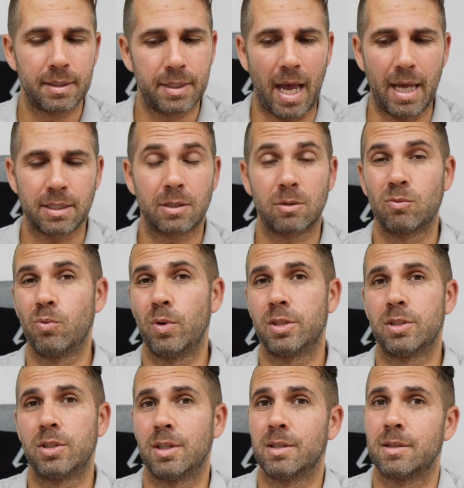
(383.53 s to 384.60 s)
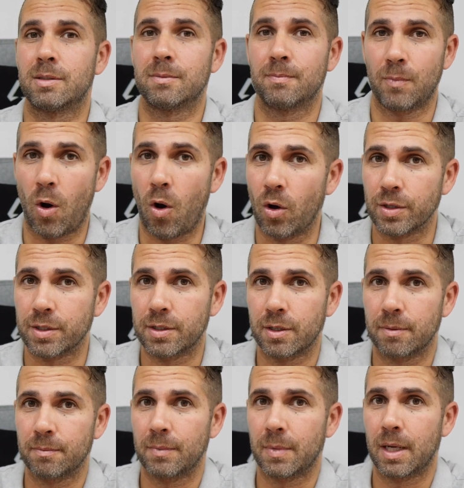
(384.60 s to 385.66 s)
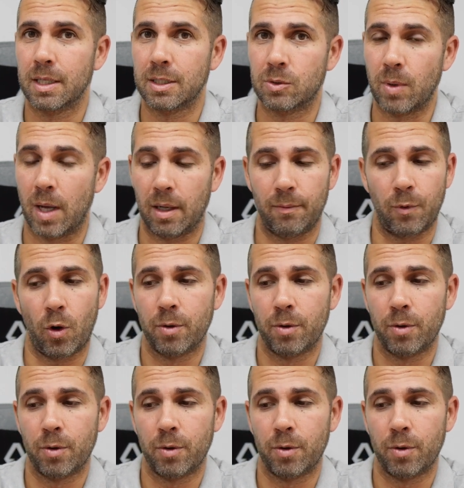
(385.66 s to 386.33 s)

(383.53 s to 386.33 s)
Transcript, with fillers: task, which is awesome as well.